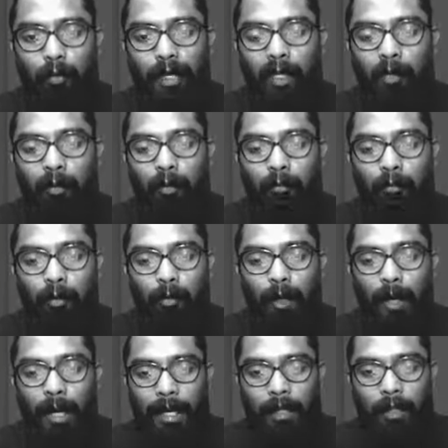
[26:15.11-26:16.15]
bend or more
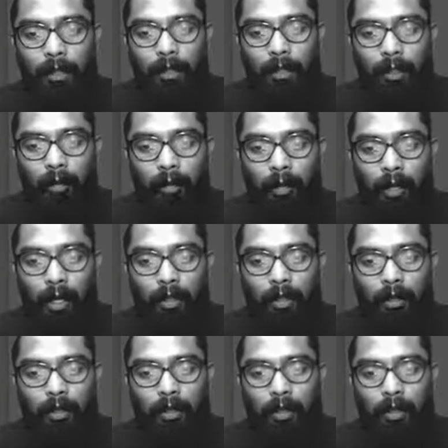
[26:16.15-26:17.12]
angle in your arc,